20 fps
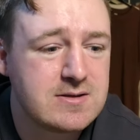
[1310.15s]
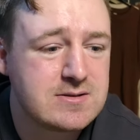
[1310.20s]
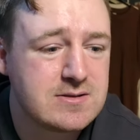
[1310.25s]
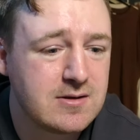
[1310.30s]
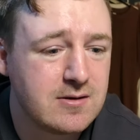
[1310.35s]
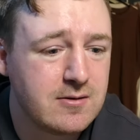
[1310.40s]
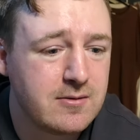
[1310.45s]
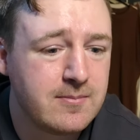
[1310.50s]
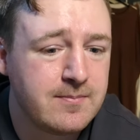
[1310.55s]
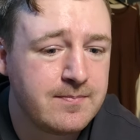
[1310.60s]

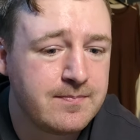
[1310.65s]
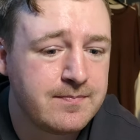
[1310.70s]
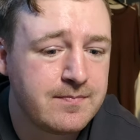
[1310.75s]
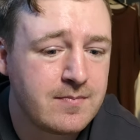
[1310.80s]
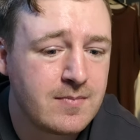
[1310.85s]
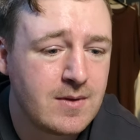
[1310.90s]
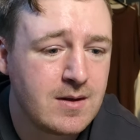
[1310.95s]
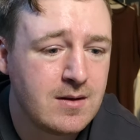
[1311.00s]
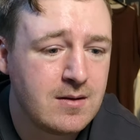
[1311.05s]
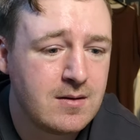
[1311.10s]
So,
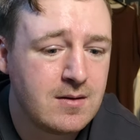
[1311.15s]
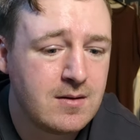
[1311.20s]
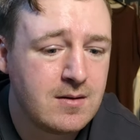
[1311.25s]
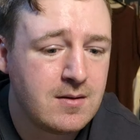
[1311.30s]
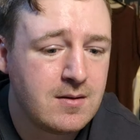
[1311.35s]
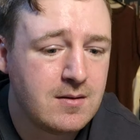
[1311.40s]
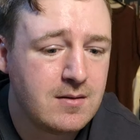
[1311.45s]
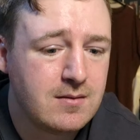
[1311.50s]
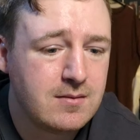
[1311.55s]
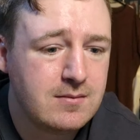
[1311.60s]

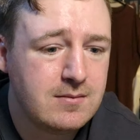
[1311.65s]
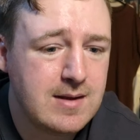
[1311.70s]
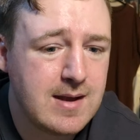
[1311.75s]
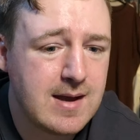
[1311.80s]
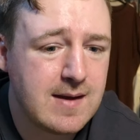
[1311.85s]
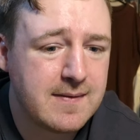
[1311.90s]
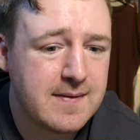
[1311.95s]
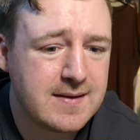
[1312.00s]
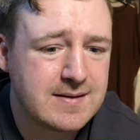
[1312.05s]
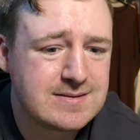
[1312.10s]

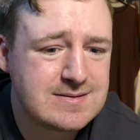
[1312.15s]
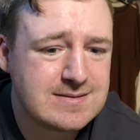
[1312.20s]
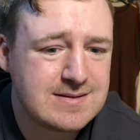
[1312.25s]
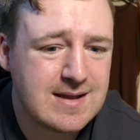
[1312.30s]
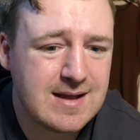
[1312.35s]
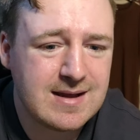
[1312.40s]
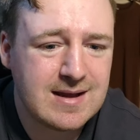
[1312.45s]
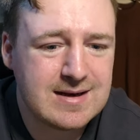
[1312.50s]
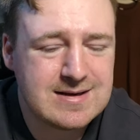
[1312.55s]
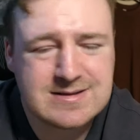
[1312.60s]
yeah, I'd
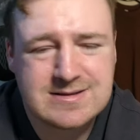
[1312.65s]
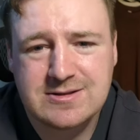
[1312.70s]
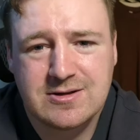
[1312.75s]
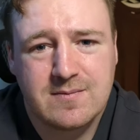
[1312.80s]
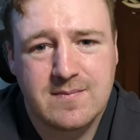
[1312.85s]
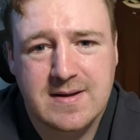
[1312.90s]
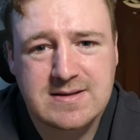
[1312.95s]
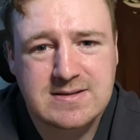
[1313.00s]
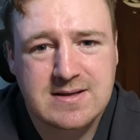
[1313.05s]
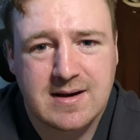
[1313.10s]
assume
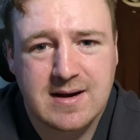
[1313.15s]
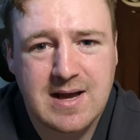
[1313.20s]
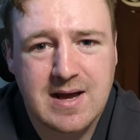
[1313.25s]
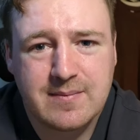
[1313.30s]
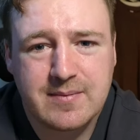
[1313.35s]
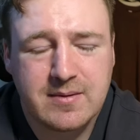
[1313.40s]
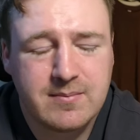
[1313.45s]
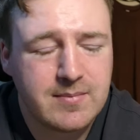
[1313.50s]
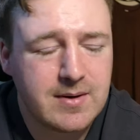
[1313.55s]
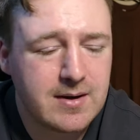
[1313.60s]
that's going to
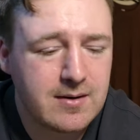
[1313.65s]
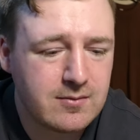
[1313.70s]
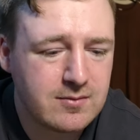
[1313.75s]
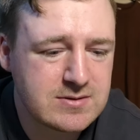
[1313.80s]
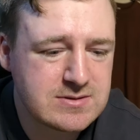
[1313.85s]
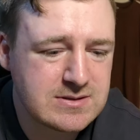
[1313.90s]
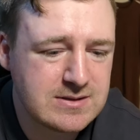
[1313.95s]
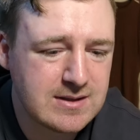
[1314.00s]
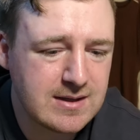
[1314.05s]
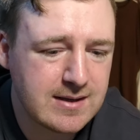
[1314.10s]
happen, but we'll
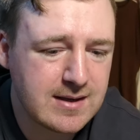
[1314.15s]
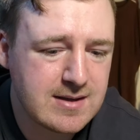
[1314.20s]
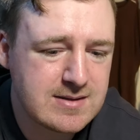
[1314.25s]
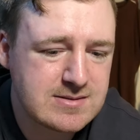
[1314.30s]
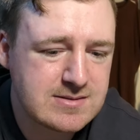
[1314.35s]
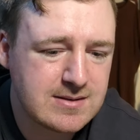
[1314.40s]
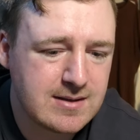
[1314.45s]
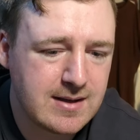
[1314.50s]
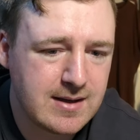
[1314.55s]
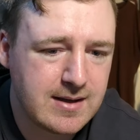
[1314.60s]
see, I
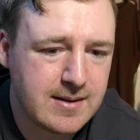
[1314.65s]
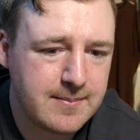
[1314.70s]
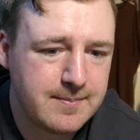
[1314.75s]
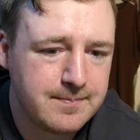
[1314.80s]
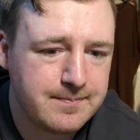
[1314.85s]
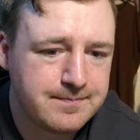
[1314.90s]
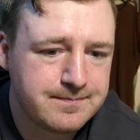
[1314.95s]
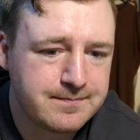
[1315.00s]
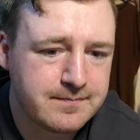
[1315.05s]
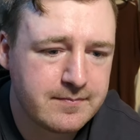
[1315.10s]
guess. All
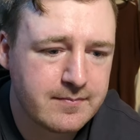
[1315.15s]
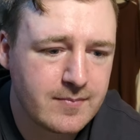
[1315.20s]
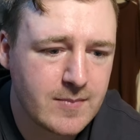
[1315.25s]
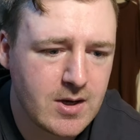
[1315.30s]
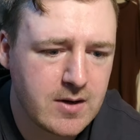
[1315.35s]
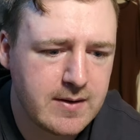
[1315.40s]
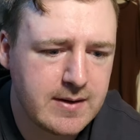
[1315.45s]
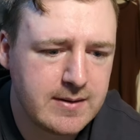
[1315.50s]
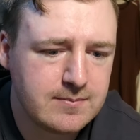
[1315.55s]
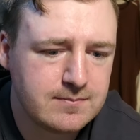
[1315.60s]

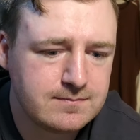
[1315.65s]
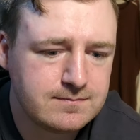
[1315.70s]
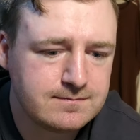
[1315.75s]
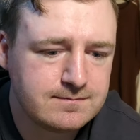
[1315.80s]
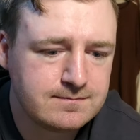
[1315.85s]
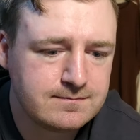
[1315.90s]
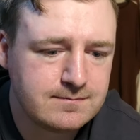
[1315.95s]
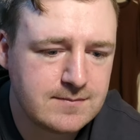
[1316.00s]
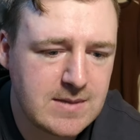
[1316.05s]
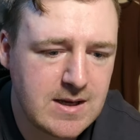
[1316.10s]
right.
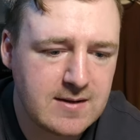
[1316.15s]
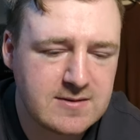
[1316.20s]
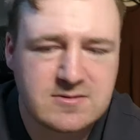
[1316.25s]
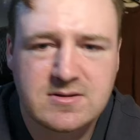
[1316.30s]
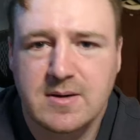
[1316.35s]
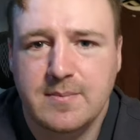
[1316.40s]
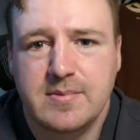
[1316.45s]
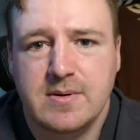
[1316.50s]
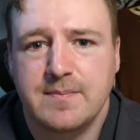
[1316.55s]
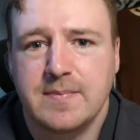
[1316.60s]
Yeah, let's
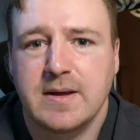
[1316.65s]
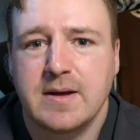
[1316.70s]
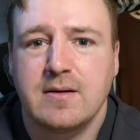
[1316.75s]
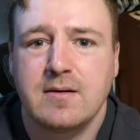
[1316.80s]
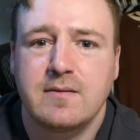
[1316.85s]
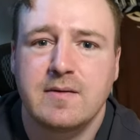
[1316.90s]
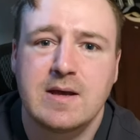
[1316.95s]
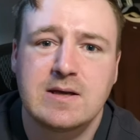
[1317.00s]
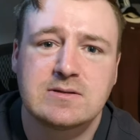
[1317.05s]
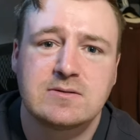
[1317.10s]
wrap it up there.
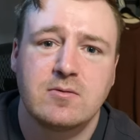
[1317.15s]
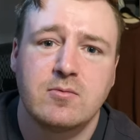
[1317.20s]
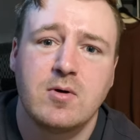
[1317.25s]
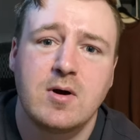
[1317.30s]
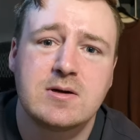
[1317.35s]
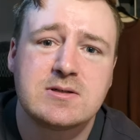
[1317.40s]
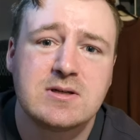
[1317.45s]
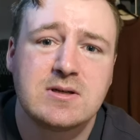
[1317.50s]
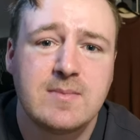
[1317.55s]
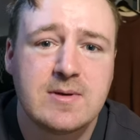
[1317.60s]
Thanks for
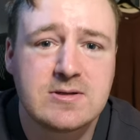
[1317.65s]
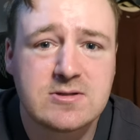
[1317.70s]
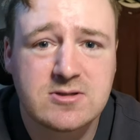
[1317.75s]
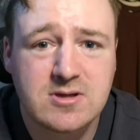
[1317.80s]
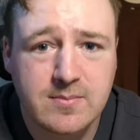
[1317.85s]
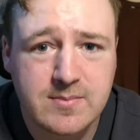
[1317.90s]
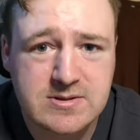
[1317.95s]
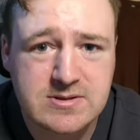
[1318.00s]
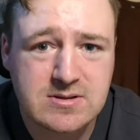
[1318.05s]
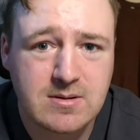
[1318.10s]
watching. Make sure to
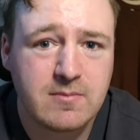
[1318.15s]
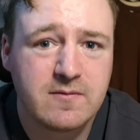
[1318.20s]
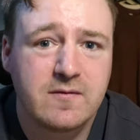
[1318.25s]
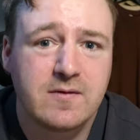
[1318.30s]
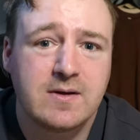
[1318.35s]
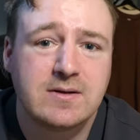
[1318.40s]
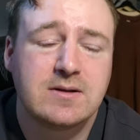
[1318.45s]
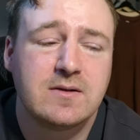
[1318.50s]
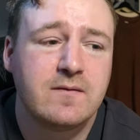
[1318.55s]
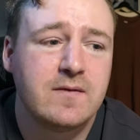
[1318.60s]
drop a sub if
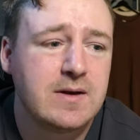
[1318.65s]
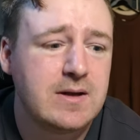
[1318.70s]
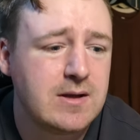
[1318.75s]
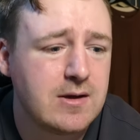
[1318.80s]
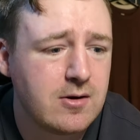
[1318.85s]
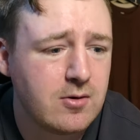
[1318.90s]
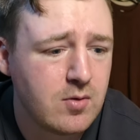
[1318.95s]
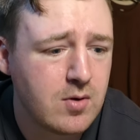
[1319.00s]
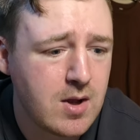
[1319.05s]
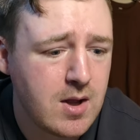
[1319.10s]
you like the
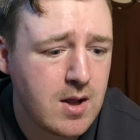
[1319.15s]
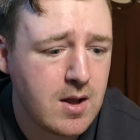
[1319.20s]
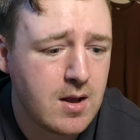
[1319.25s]
video.